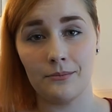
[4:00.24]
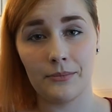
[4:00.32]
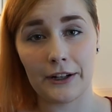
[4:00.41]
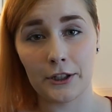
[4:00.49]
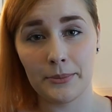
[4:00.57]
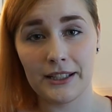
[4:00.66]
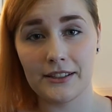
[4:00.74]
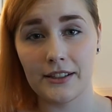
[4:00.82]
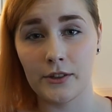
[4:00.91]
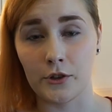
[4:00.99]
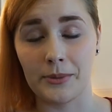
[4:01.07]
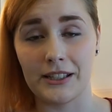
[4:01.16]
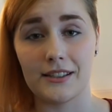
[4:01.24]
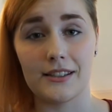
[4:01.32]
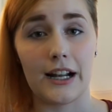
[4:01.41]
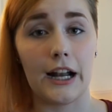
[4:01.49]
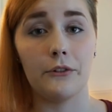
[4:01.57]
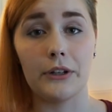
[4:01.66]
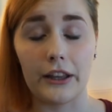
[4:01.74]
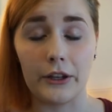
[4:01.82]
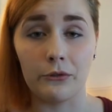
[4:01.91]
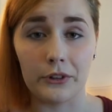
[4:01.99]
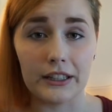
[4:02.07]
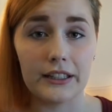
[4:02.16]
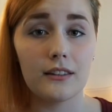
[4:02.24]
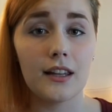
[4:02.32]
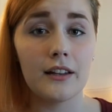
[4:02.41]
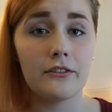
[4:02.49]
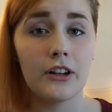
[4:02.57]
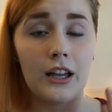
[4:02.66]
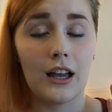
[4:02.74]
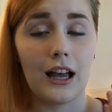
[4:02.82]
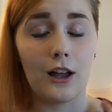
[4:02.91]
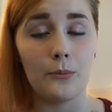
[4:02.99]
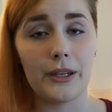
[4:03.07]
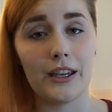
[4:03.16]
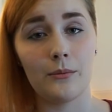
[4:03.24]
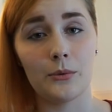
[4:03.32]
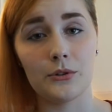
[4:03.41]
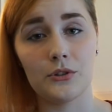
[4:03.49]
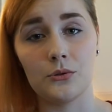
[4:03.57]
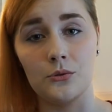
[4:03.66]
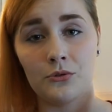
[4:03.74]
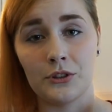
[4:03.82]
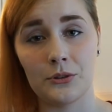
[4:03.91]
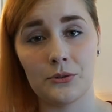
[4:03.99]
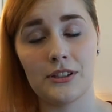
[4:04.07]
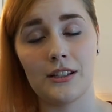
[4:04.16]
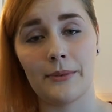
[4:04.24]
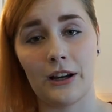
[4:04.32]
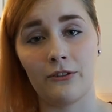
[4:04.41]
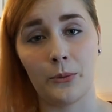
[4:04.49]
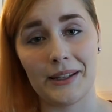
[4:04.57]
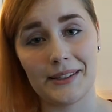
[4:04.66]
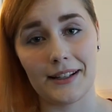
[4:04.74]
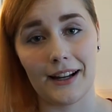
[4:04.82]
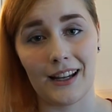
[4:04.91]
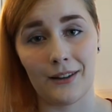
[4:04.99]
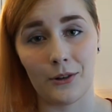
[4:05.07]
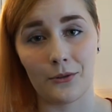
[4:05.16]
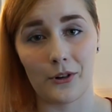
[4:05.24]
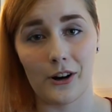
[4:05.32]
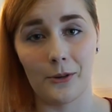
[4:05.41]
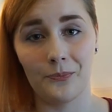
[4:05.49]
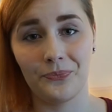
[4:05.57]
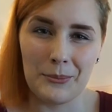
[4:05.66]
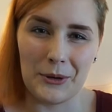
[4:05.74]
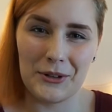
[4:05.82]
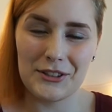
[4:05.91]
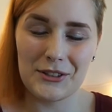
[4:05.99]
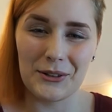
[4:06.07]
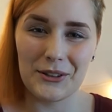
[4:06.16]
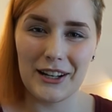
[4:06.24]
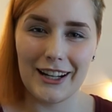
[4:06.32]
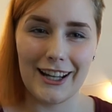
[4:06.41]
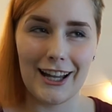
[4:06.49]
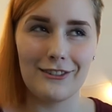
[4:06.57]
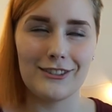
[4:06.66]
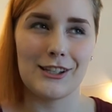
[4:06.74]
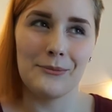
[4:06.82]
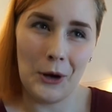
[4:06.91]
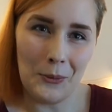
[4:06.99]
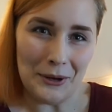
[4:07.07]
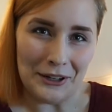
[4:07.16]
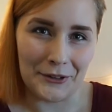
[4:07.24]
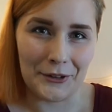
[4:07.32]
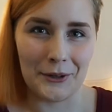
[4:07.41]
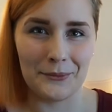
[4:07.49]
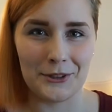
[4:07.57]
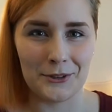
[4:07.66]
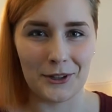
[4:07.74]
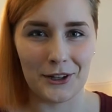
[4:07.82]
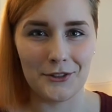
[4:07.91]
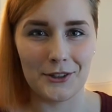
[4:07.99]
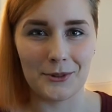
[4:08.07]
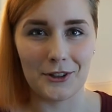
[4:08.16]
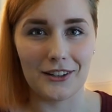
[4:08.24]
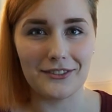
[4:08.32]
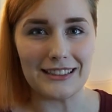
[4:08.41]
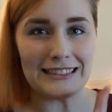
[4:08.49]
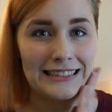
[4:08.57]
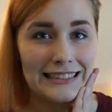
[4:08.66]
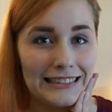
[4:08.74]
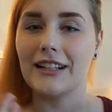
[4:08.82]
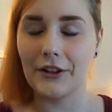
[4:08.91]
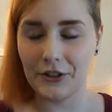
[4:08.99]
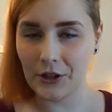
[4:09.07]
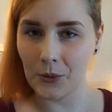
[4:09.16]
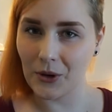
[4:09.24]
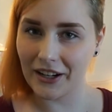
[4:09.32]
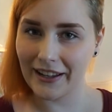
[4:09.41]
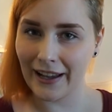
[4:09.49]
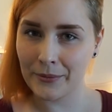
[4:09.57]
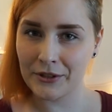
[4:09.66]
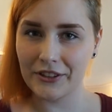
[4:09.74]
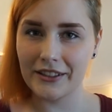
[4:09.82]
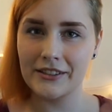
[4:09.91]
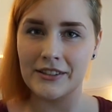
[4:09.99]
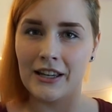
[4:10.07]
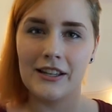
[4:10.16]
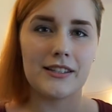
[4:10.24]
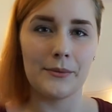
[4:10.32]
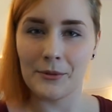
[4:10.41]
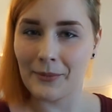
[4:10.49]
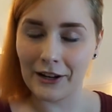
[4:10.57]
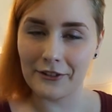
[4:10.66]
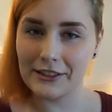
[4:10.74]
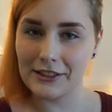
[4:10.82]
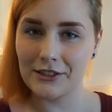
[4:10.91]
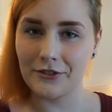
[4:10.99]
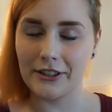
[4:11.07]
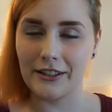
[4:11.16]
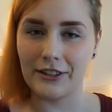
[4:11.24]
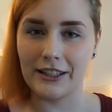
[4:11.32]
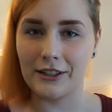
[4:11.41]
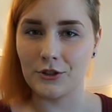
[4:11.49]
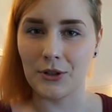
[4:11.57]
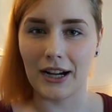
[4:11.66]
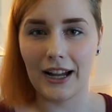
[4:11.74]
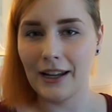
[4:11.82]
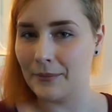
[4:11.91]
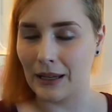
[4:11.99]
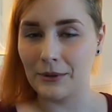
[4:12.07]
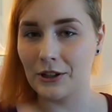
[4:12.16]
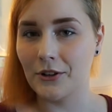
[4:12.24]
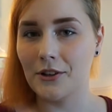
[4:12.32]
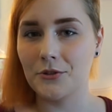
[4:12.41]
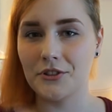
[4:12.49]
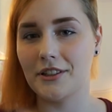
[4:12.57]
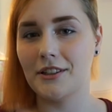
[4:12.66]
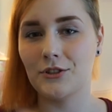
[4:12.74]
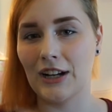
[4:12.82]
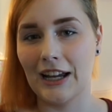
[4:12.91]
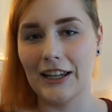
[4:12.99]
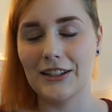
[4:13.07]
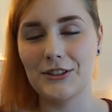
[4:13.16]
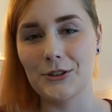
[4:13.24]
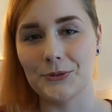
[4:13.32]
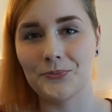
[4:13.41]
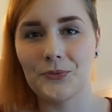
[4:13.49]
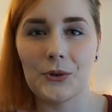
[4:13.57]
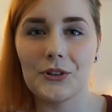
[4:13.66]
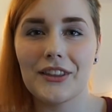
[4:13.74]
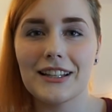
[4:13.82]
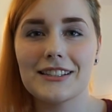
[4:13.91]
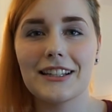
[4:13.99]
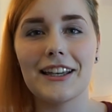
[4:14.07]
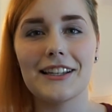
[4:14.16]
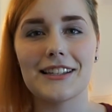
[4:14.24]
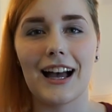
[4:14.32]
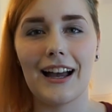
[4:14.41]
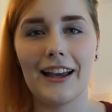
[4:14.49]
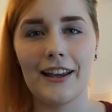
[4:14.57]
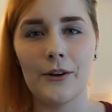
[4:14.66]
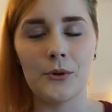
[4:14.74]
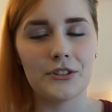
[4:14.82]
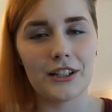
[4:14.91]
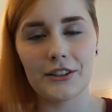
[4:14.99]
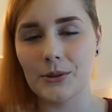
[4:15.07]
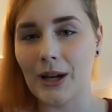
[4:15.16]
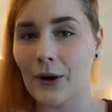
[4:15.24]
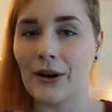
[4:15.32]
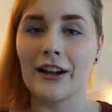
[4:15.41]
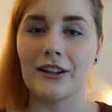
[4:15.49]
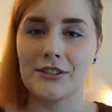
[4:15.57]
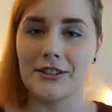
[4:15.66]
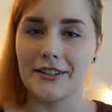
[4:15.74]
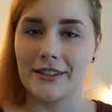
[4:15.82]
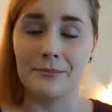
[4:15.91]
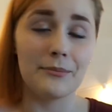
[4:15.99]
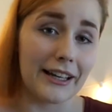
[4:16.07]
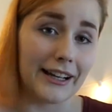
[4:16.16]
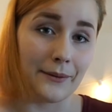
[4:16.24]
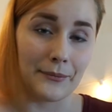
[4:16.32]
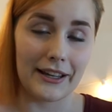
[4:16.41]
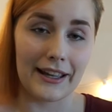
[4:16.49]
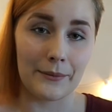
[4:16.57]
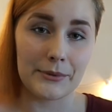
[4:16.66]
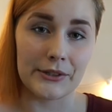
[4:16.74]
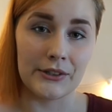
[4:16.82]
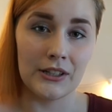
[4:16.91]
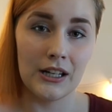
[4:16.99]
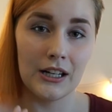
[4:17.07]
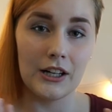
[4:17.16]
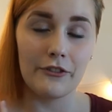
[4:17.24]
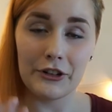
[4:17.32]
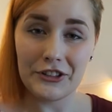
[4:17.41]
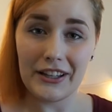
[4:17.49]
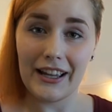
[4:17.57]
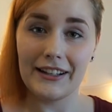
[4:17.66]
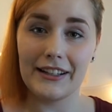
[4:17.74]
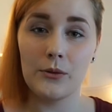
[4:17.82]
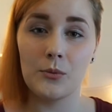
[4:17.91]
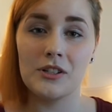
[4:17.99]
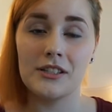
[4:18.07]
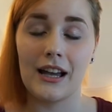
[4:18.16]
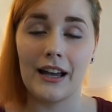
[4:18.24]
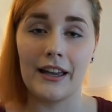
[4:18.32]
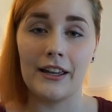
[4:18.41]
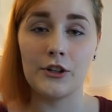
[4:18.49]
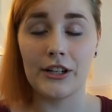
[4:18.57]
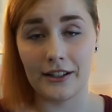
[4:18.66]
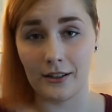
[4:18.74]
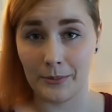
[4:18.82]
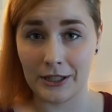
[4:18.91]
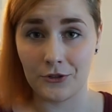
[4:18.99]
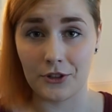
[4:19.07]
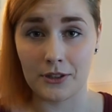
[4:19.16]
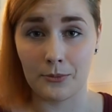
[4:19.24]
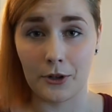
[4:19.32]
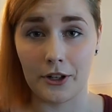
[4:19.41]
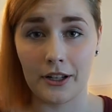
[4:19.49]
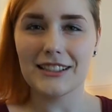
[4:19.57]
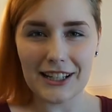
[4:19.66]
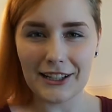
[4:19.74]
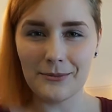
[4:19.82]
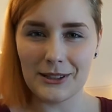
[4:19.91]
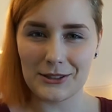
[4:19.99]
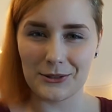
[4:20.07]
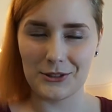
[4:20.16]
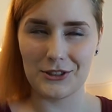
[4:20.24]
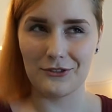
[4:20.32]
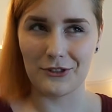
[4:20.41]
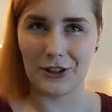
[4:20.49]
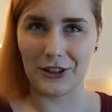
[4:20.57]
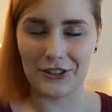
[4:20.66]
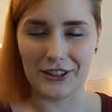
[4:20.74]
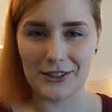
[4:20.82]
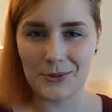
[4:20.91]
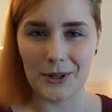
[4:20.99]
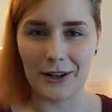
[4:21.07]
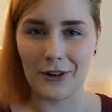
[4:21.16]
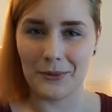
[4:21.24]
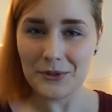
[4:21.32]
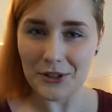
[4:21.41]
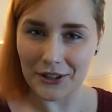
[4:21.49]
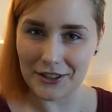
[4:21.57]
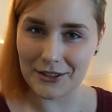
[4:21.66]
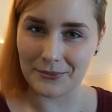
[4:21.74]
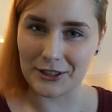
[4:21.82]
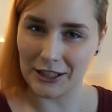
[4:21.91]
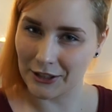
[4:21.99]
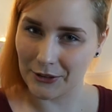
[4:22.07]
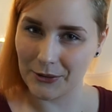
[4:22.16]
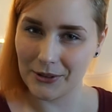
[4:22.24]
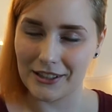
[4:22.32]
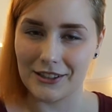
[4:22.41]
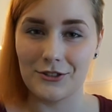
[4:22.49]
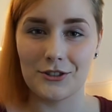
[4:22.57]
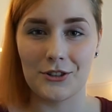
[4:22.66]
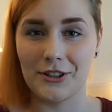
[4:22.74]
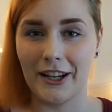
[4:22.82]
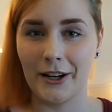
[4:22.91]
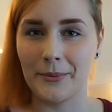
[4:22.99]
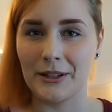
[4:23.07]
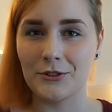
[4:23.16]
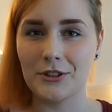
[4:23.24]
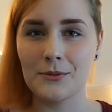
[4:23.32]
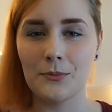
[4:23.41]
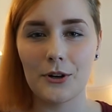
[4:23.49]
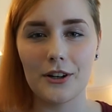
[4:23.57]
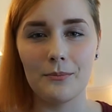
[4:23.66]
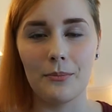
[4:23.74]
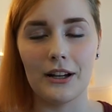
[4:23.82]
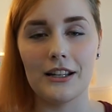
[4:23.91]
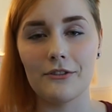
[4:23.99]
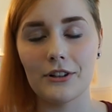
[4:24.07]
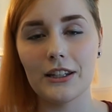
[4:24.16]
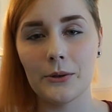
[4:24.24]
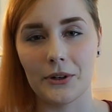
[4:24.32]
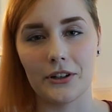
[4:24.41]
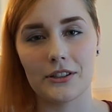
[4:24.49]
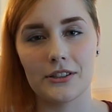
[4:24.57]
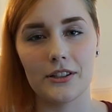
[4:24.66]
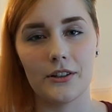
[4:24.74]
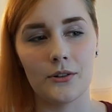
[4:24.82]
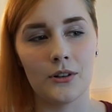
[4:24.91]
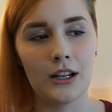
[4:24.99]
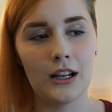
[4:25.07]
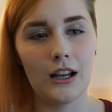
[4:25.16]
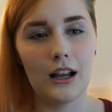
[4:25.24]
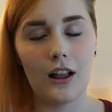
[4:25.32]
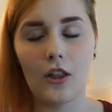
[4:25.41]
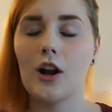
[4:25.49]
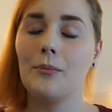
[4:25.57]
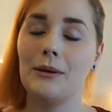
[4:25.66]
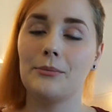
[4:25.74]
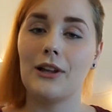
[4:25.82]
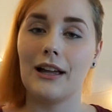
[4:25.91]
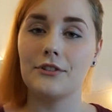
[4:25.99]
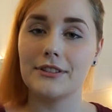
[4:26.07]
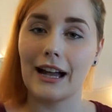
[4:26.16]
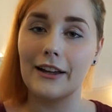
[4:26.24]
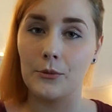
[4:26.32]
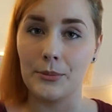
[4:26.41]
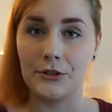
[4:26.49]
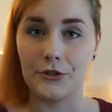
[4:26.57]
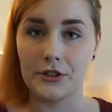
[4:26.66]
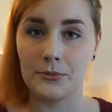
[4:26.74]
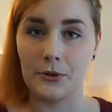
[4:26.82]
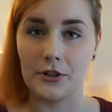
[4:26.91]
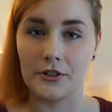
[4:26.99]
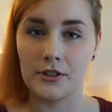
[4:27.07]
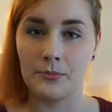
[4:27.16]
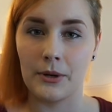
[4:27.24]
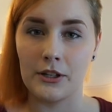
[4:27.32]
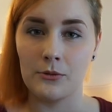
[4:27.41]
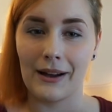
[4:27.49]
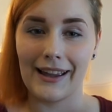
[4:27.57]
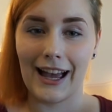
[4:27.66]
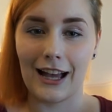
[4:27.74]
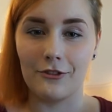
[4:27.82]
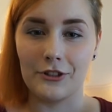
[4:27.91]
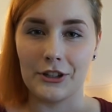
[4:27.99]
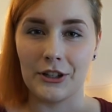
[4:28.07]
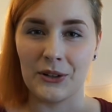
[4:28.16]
in better pieces or pieces that I really, really love, I'll be able to reduce the amount of waste that I have overall. Bonus goal that I have is I'm hoping it'll help me do laundry more often. Now you know what a capsule is, some of my reasons for giving it a try. Maybe you're interested in trying it too. Well, if that's the case, I will tell you how I got started in planning my capsule. First thing I did was I created a Pinterest board. That's kind of my solution for all things whenever I'm starting something new, is just create a Pinterest board, but it really works. So a lot of people have styled Pinterest boards, but you might have,